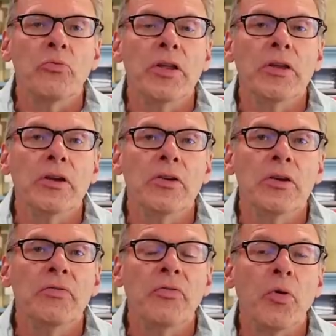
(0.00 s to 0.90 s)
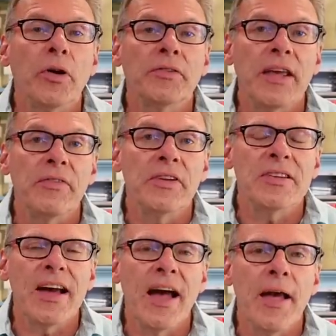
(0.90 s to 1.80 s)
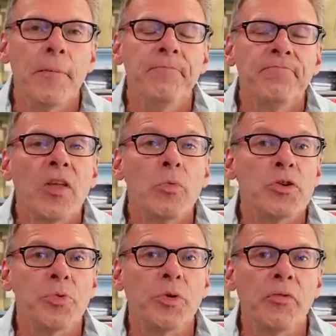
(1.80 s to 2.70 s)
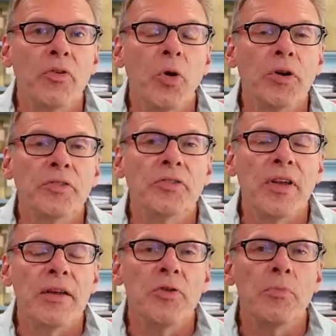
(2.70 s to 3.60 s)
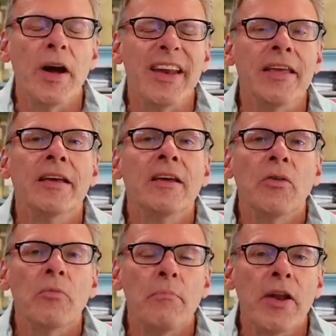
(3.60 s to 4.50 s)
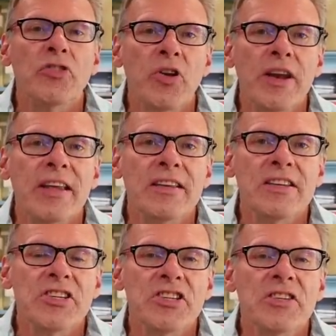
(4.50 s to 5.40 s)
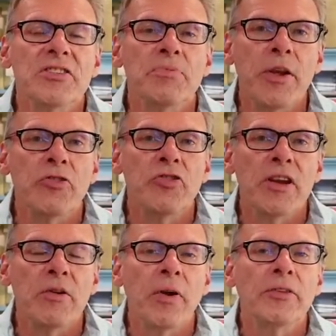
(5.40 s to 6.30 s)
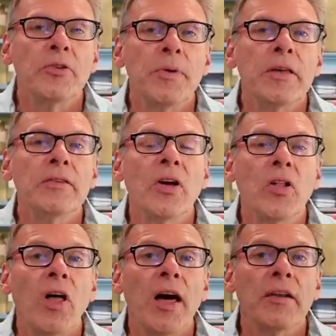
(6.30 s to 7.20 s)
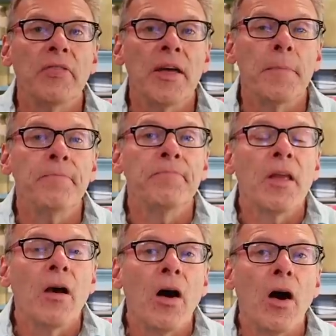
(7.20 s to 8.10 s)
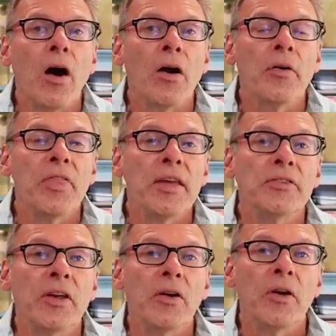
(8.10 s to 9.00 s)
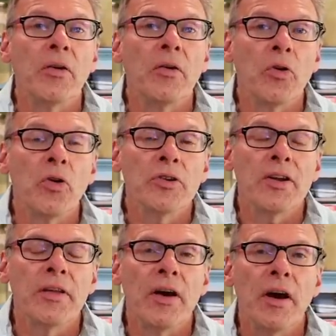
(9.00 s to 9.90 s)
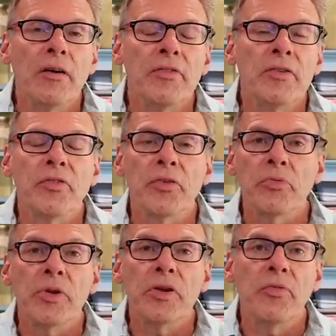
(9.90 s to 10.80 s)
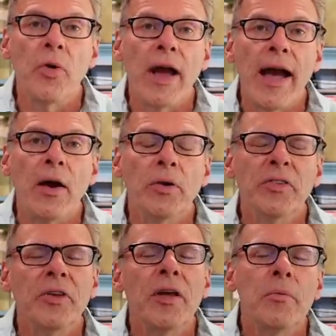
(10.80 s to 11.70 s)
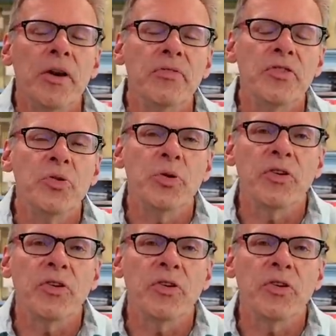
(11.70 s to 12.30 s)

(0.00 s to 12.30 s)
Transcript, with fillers: really good for saving time, which will of course save you money. Mediterranean dishes, Mediterranean recipes, a lot of them are things that are cooked on the oven for three to four hours. But if you do it in